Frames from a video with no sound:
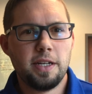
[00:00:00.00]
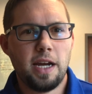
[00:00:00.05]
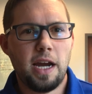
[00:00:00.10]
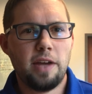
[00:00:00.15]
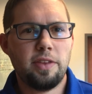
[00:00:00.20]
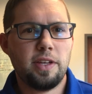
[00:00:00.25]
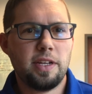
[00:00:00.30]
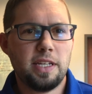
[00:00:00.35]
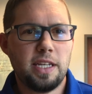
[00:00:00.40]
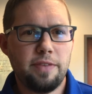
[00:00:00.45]

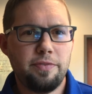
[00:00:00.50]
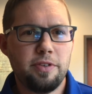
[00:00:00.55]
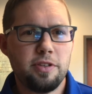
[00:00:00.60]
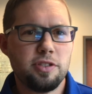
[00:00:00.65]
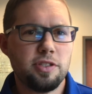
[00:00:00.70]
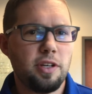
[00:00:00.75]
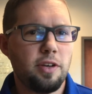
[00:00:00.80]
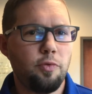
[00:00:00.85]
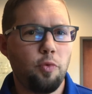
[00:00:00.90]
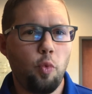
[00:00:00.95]
and then give
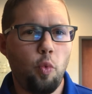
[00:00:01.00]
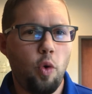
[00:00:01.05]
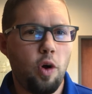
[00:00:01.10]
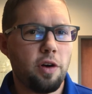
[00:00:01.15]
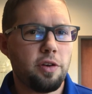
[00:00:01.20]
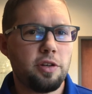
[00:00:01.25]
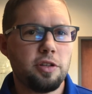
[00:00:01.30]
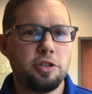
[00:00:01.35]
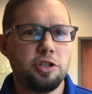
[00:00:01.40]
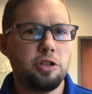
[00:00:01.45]
yourself
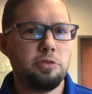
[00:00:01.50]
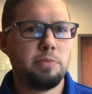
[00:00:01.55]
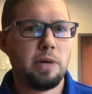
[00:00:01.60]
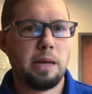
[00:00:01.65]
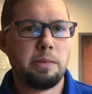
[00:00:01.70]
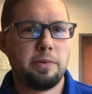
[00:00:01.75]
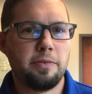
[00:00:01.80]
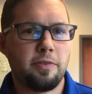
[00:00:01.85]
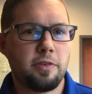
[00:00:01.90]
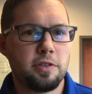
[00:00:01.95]
one or two
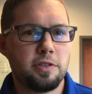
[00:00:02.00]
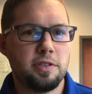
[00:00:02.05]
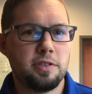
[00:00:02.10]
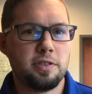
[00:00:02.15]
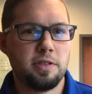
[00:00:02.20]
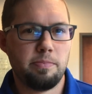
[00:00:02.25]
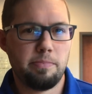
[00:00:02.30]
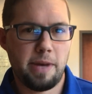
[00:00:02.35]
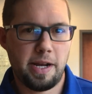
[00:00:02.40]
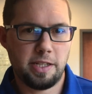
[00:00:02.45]
Bible verses
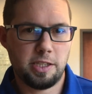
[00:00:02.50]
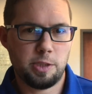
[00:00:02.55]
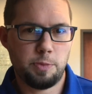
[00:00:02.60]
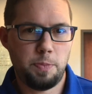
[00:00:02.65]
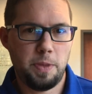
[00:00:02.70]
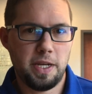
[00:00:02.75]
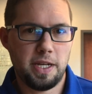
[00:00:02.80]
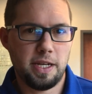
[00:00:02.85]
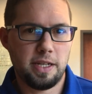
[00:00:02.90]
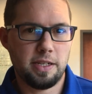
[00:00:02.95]
that might
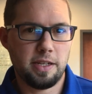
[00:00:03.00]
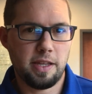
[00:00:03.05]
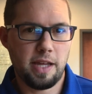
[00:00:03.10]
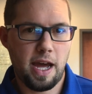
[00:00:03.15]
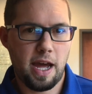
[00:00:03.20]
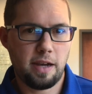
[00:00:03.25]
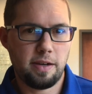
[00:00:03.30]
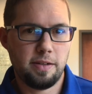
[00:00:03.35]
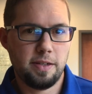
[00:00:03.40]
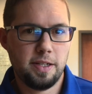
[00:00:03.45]
speak into
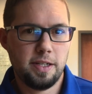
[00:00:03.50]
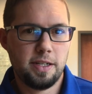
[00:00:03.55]
that.